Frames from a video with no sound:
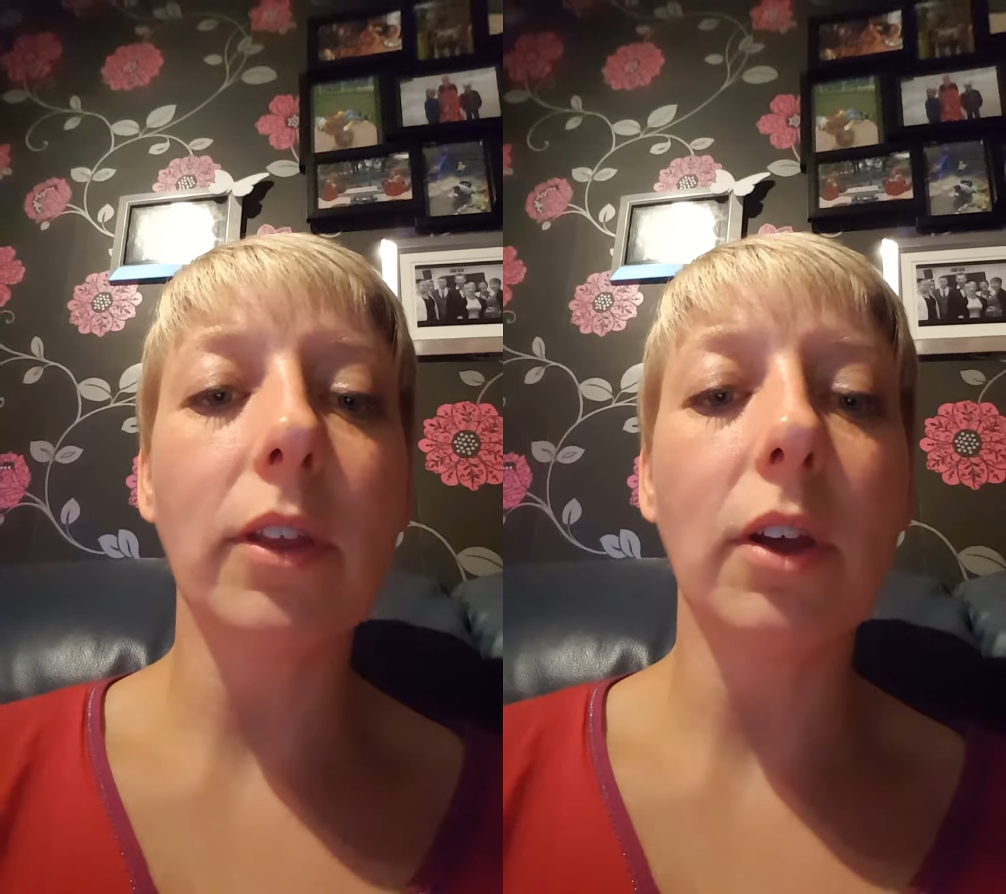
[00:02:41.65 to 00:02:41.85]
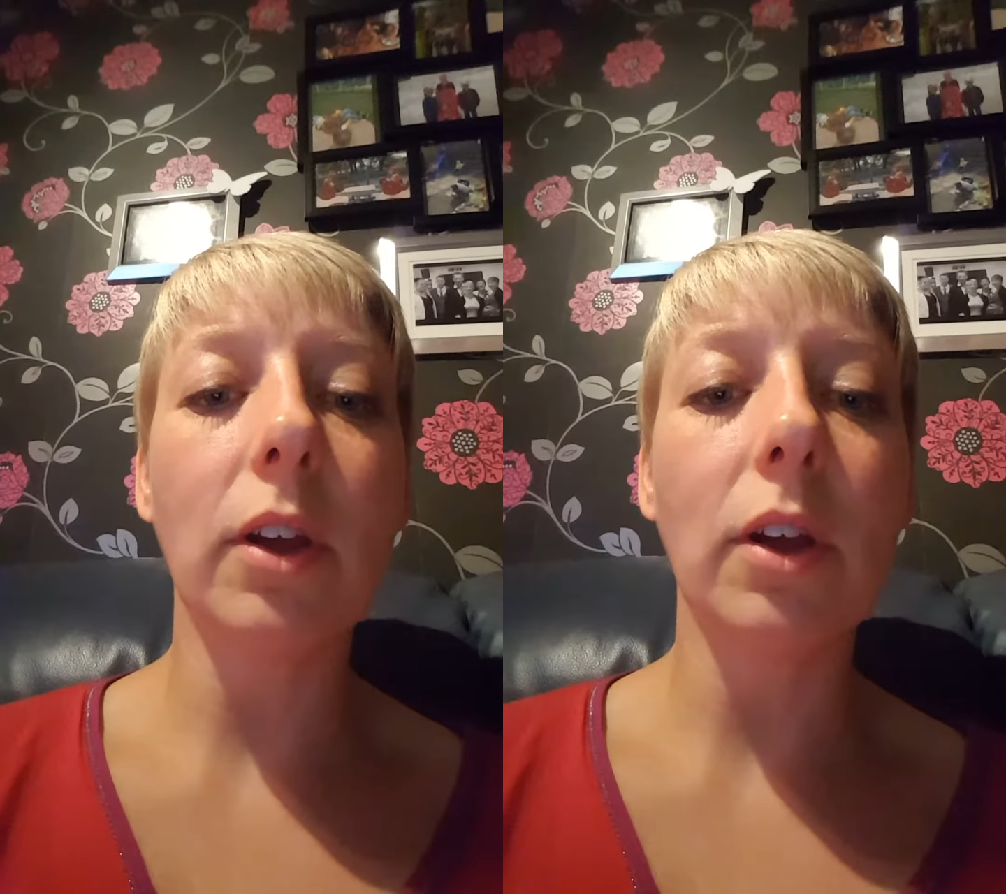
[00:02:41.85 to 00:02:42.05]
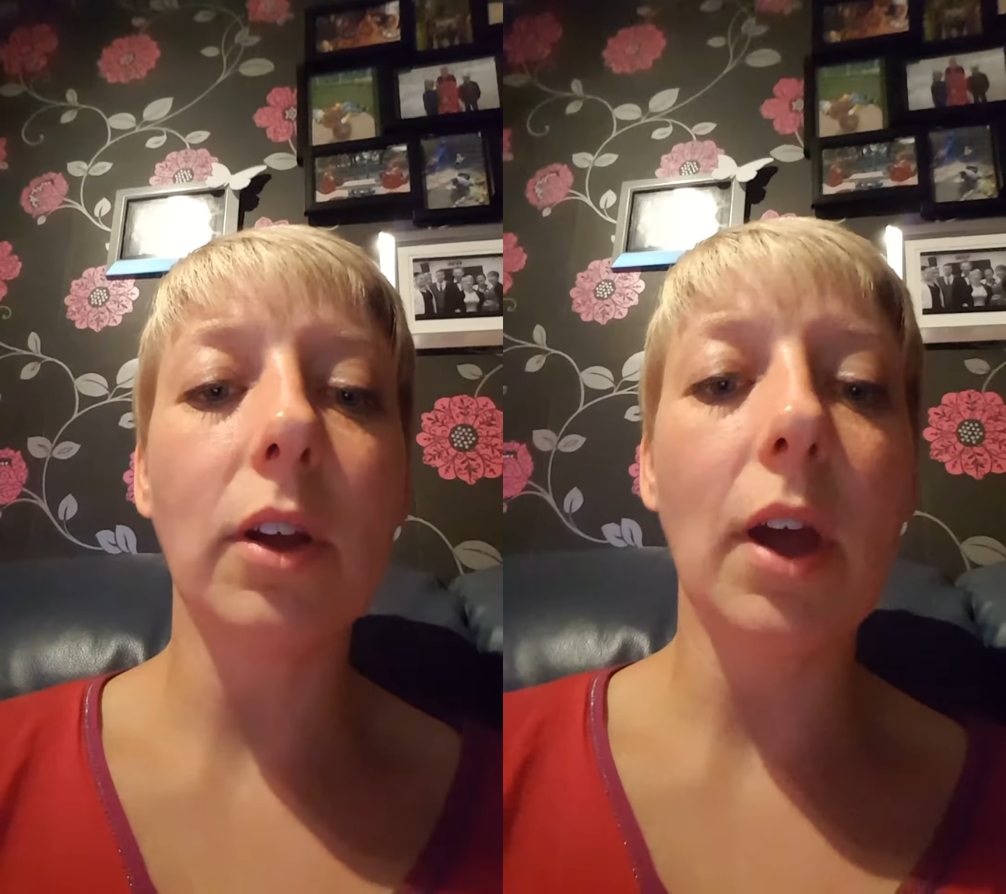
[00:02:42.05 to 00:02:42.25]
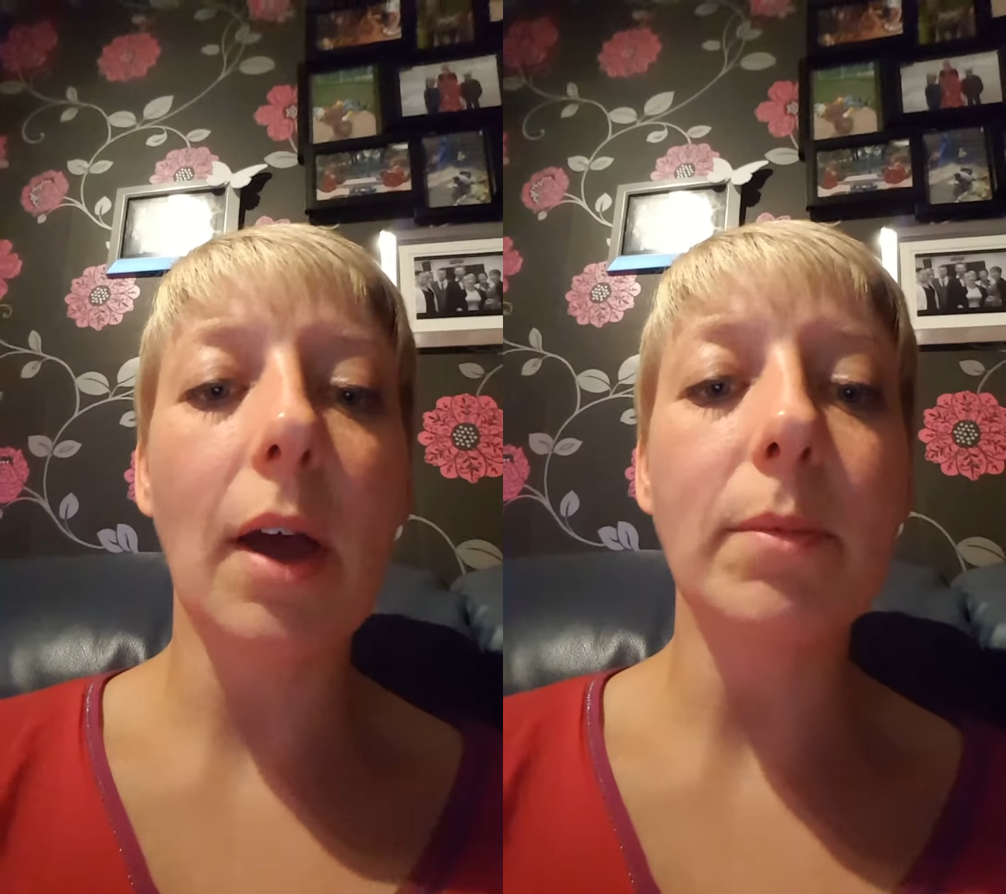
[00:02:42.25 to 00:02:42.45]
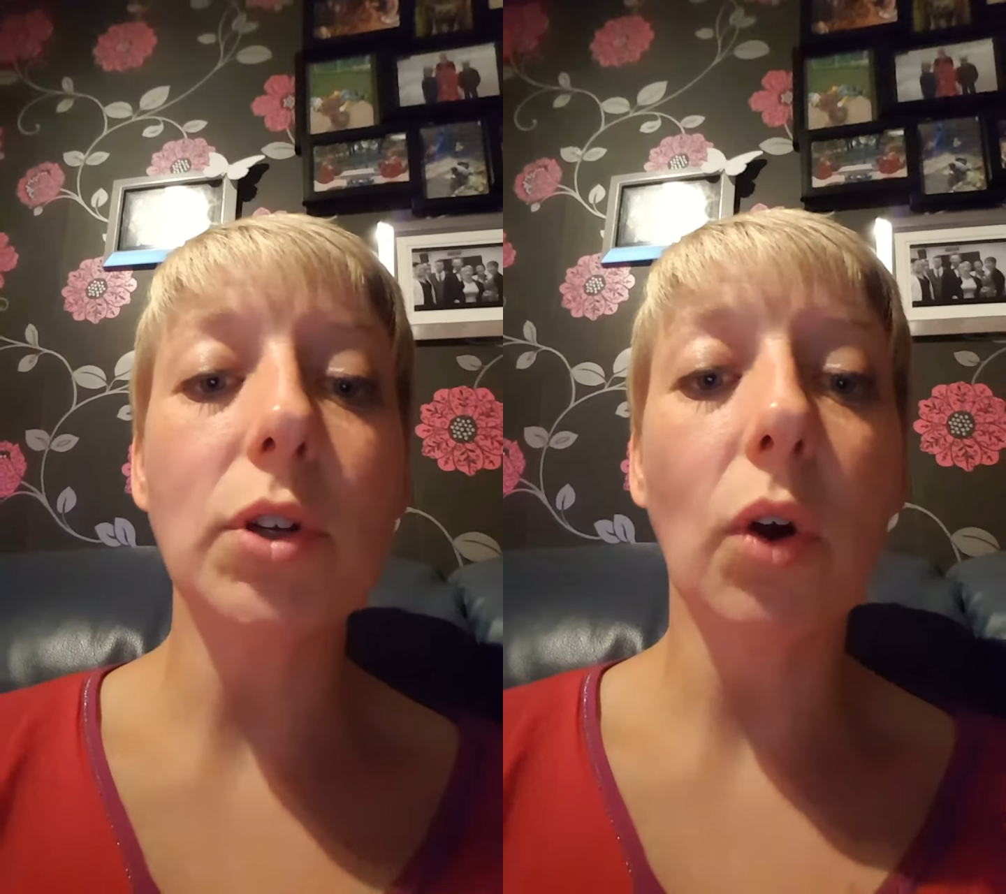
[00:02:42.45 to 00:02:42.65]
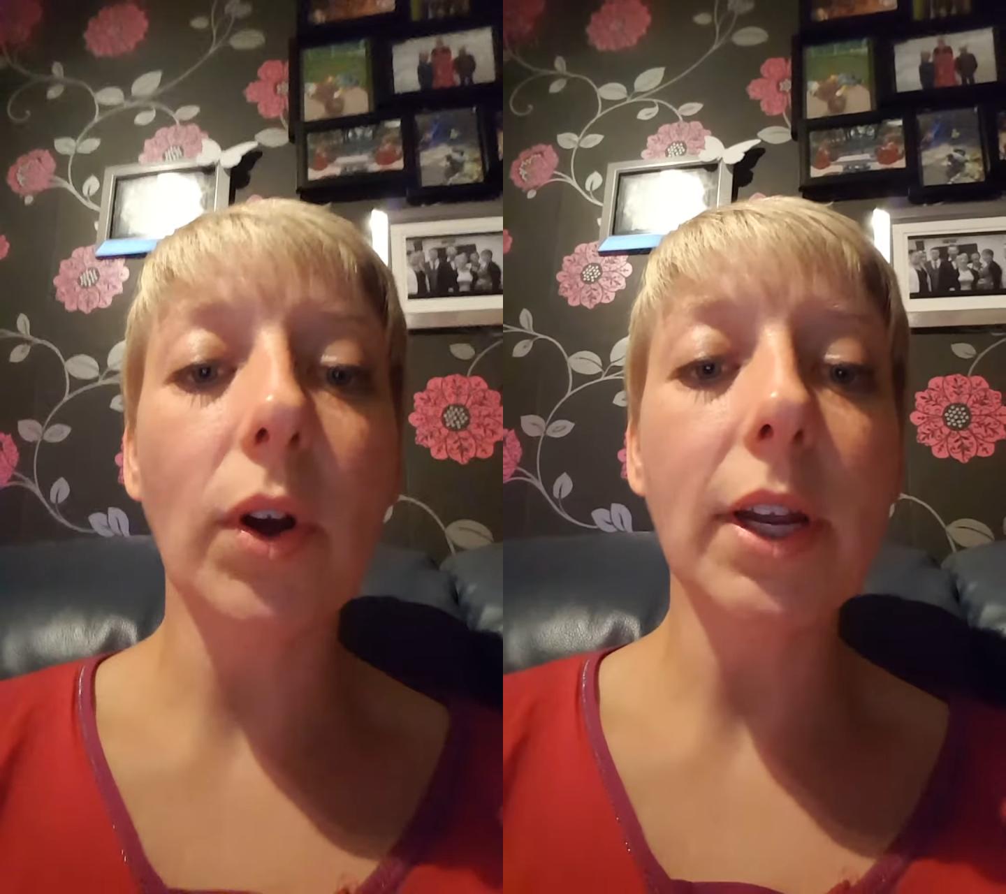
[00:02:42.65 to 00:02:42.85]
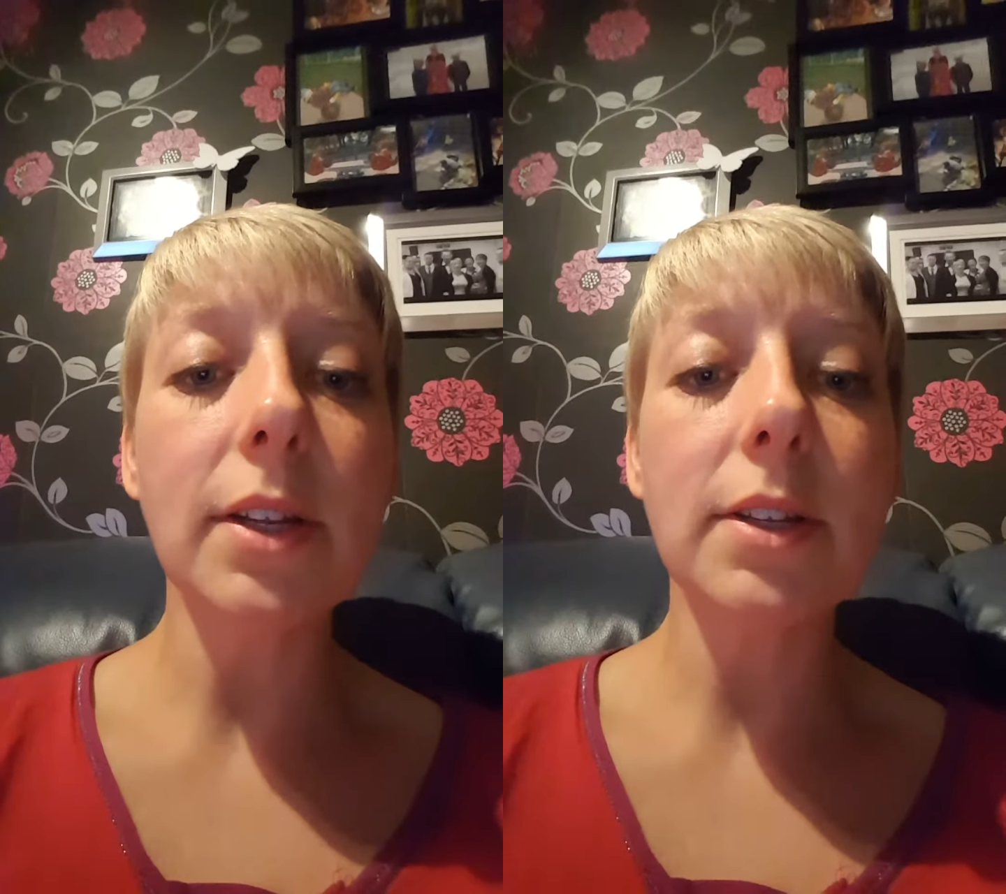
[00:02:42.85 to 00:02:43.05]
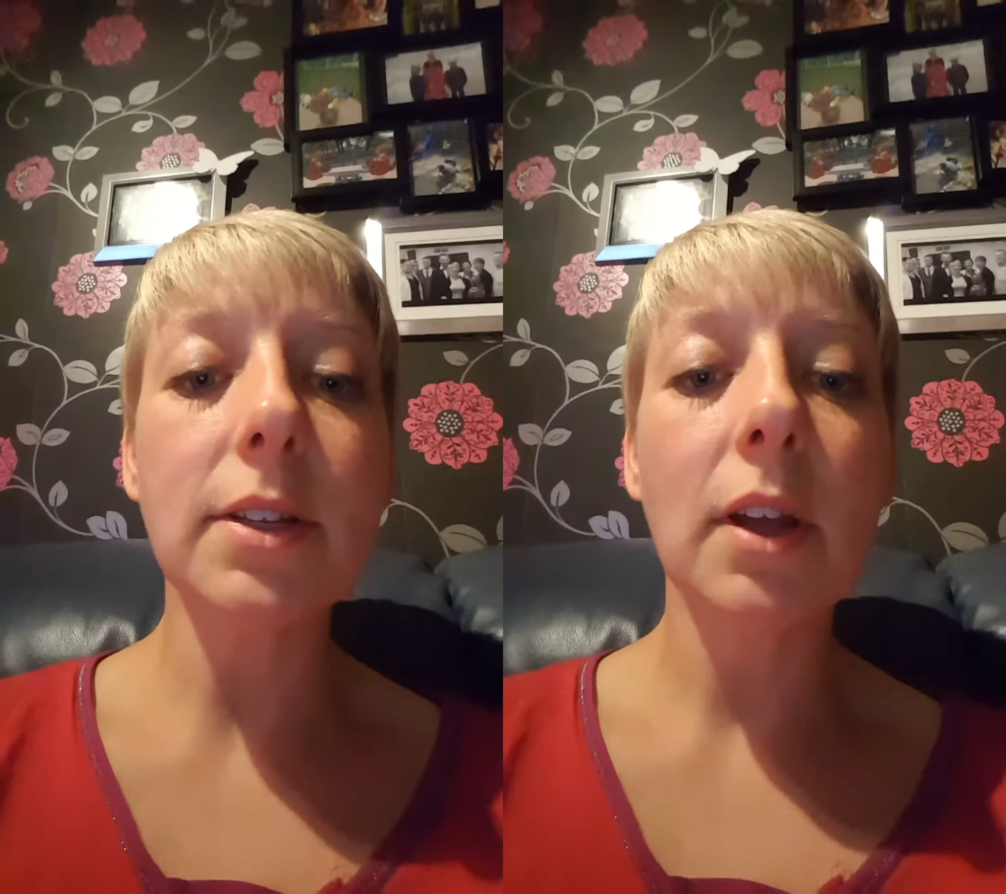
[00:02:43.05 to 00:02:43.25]
the
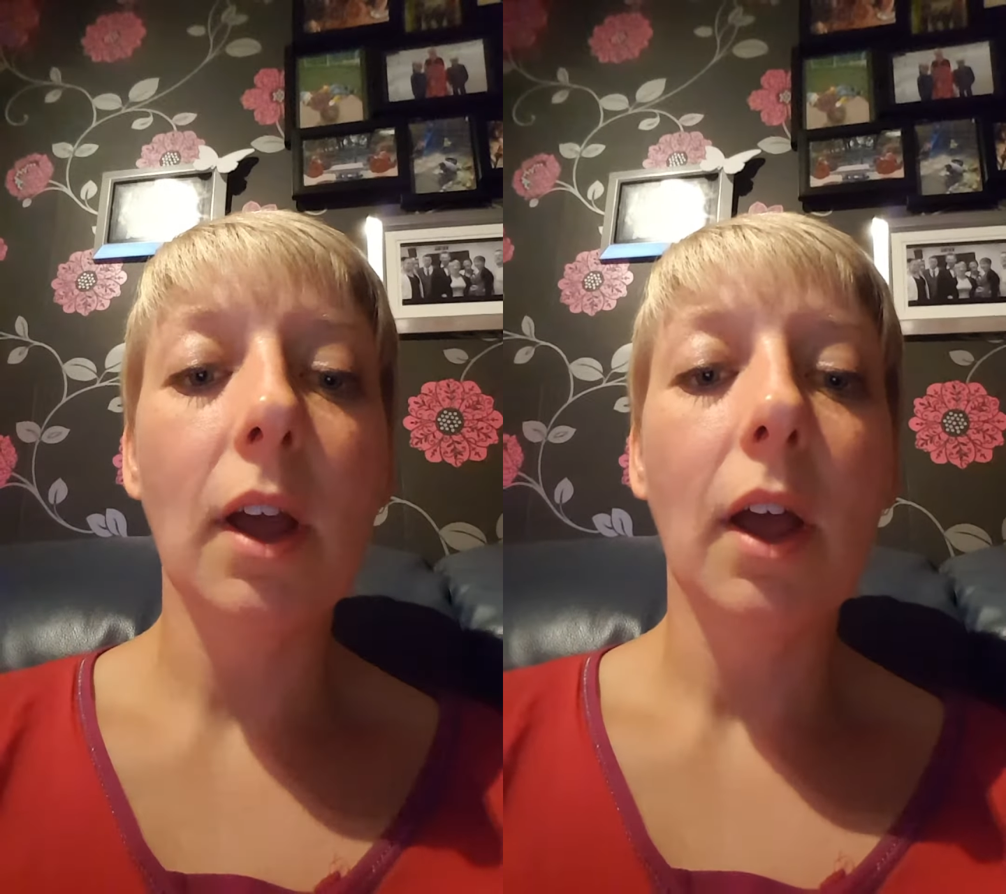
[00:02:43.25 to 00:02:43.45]
toys.